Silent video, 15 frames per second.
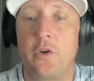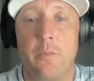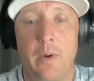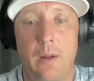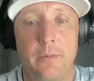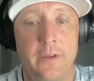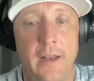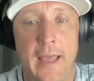You're
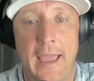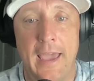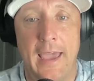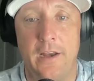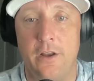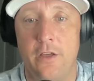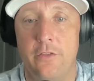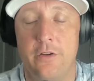probably going to
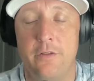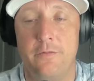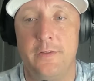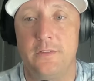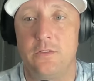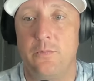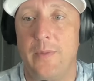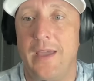add another
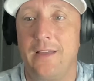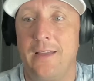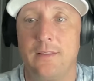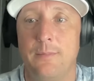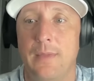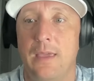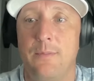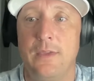defensive back
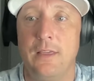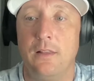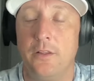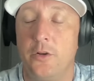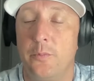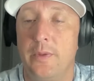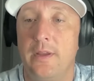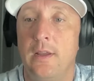that may be a
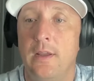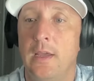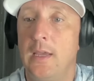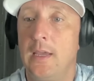little bit